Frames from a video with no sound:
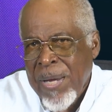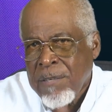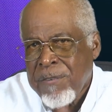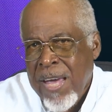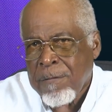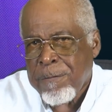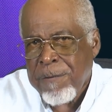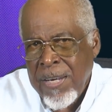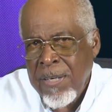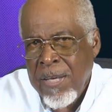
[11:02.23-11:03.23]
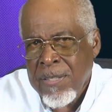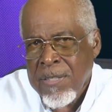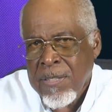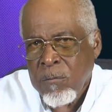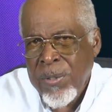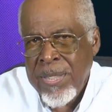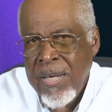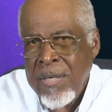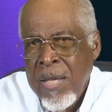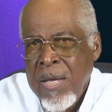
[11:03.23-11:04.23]
of health failures
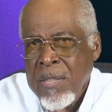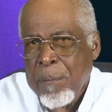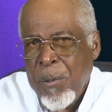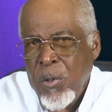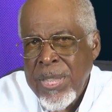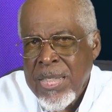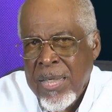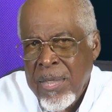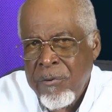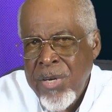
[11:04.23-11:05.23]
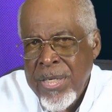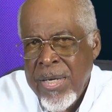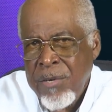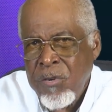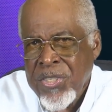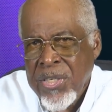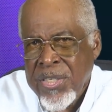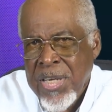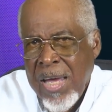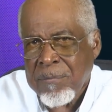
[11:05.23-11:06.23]
within the political arena in recent
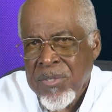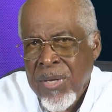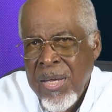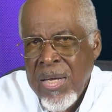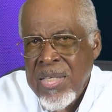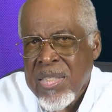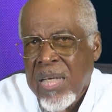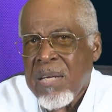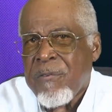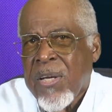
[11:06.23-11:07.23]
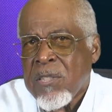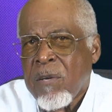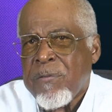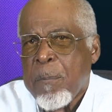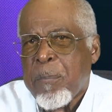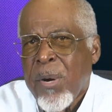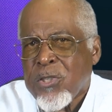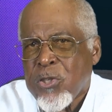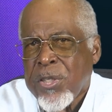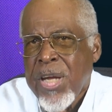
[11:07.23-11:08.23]
times is significant of the
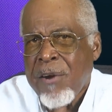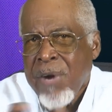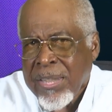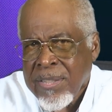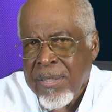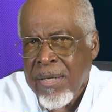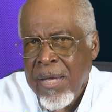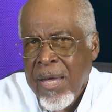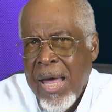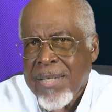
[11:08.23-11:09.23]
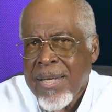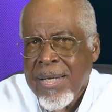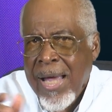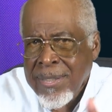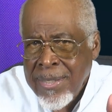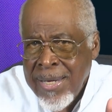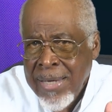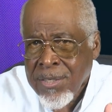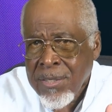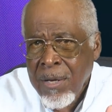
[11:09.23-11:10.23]
pressure directed at the
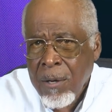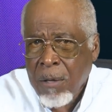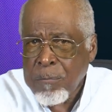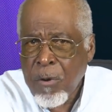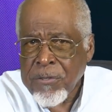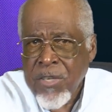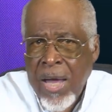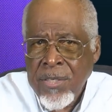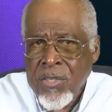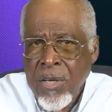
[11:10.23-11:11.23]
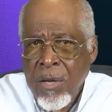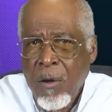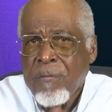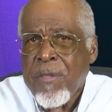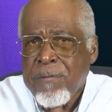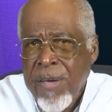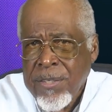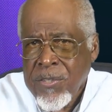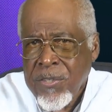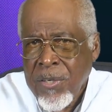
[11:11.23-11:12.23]
candidates on both sides of the
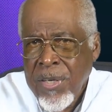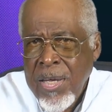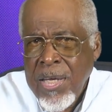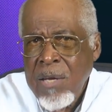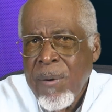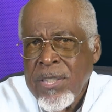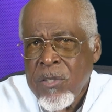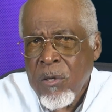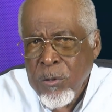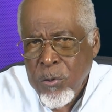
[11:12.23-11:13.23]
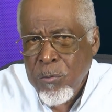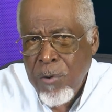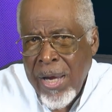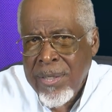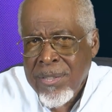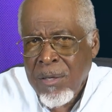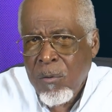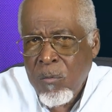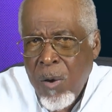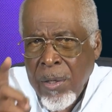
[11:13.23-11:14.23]
fence. He went on to write,
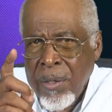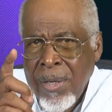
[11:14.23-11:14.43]
1.